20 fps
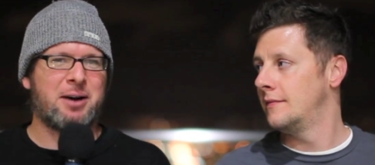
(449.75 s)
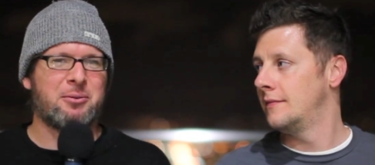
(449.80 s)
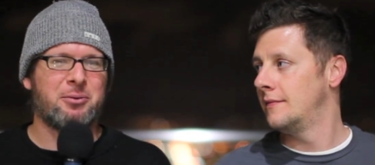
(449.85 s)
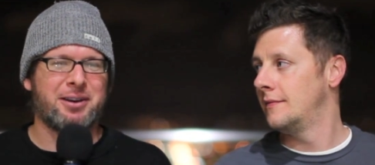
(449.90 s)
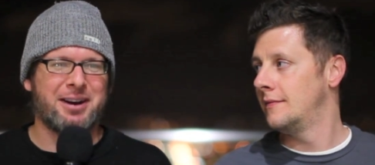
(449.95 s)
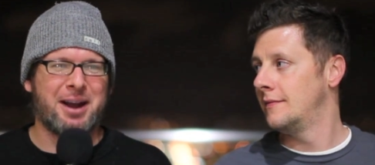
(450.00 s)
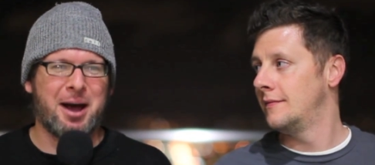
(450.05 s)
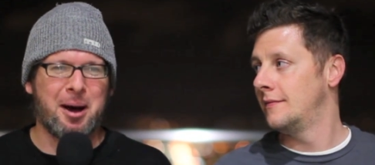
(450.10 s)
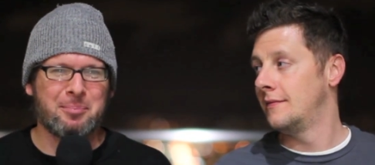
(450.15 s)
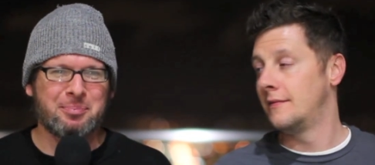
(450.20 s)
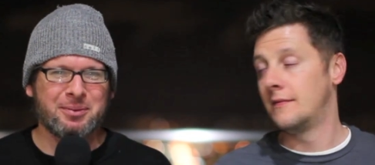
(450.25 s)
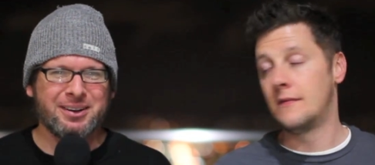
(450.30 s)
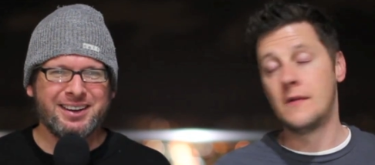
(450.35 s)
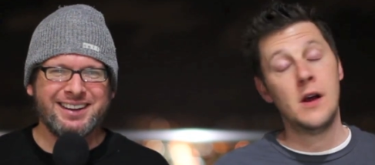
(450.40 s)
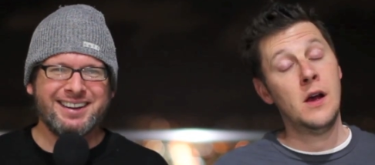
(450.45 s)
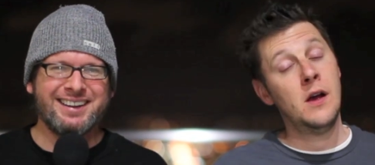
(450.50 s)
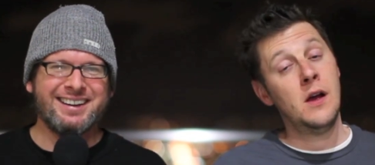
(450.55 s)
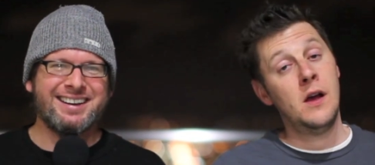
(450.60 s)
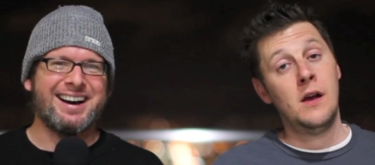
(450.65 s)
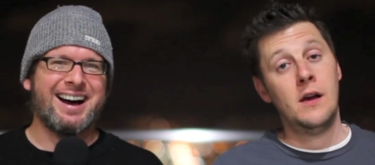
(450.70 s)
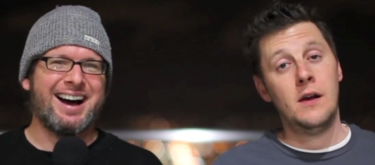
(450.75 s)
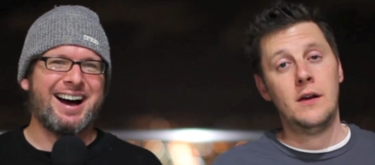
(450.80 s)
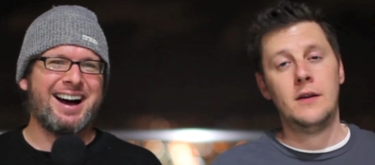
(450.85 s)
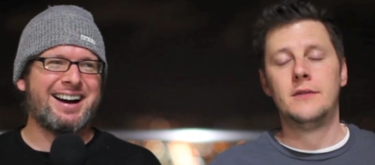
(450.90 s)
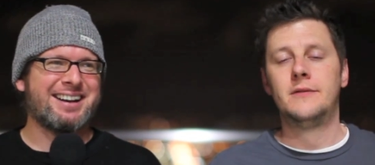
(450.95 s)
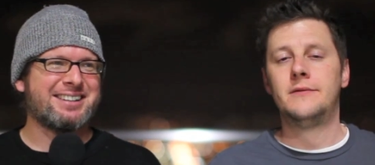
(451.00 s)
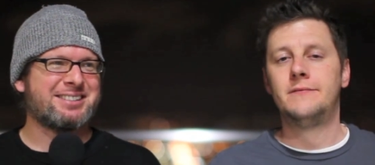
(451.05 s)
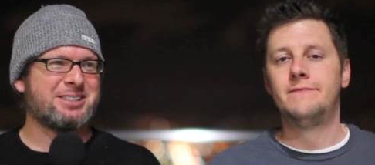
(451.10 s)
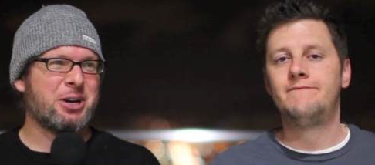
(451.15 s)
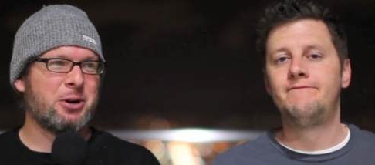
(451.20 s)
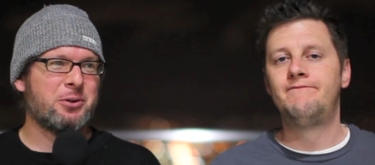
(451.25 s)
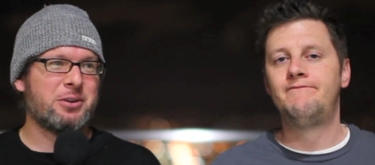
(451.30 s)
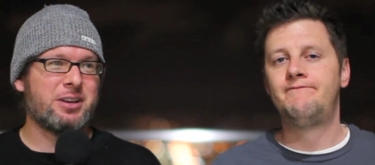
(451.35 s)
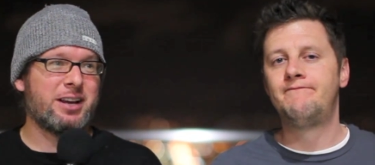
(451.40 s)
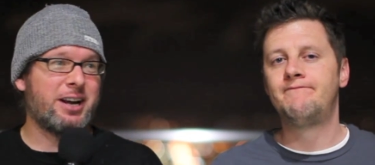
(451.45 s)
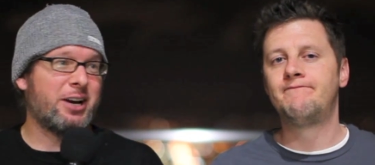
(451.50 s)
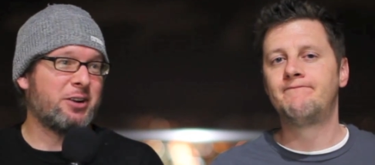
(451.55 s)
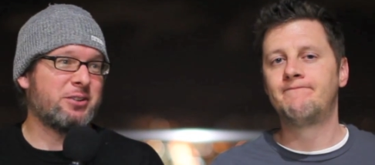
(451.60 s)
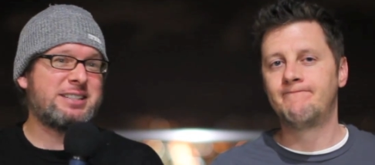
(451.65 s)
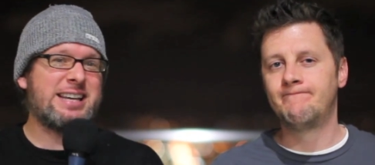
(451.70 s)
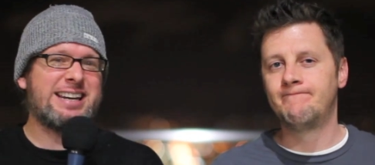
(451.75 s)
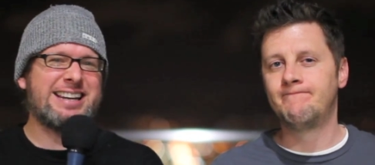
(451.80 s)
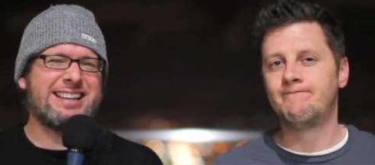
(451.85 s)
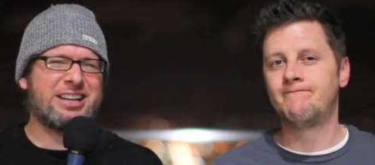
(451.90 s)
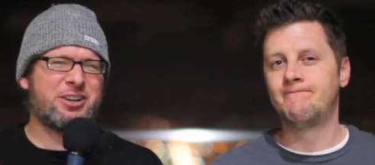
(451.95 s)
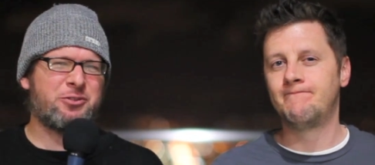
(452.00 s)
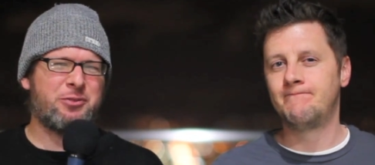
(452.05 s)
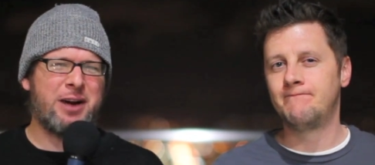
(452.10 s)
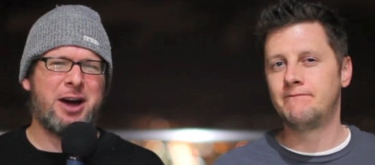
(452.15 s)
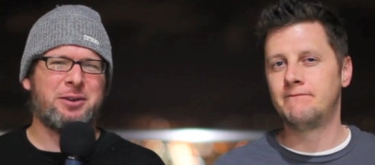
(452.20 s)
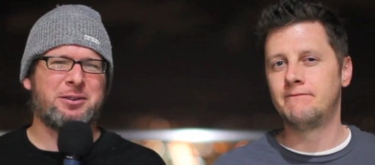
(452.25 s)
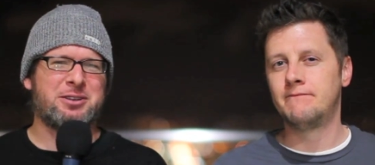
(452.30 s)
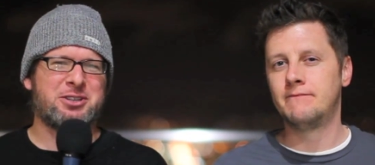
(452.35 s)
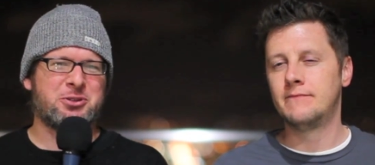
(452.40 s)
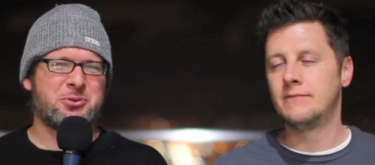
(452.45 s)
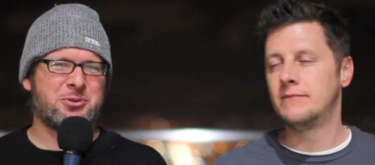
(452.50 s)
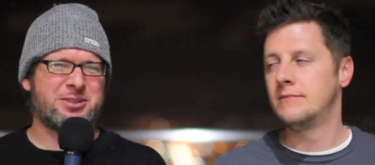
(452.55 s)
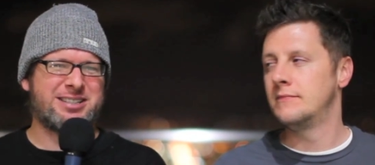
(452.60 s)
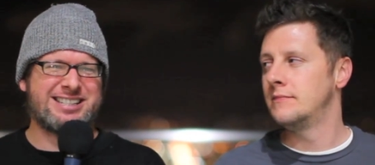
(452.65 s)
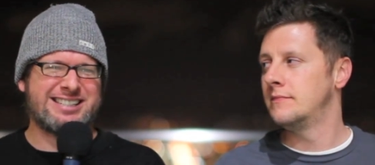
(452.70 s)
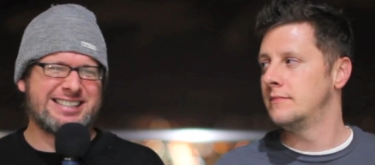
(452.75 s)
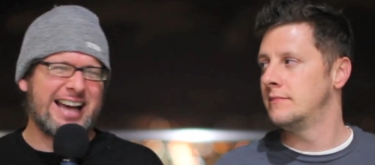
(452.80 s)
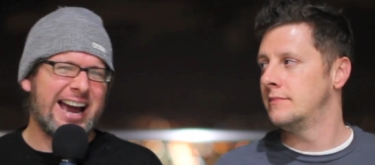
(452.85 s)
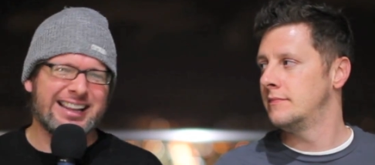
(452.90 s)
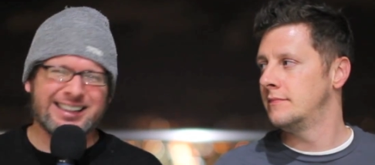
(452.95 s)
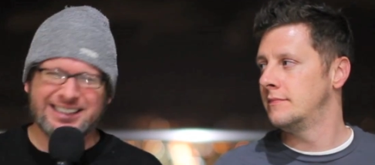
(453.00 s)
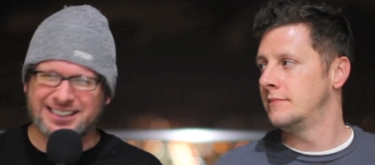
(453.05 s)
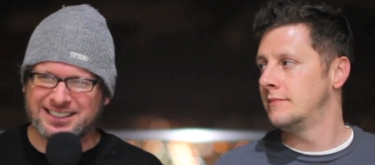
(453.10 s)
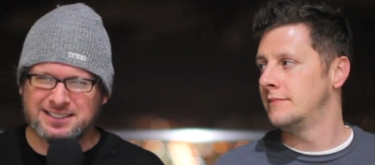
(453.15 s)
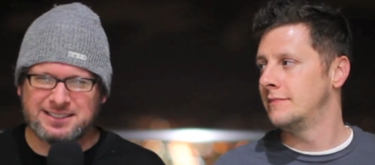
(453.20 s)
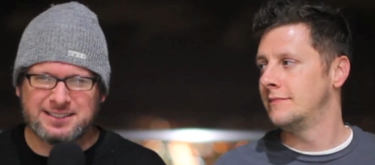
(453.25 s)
Speaker 1: one up. Uh, so, you know, setting the crowd into a silence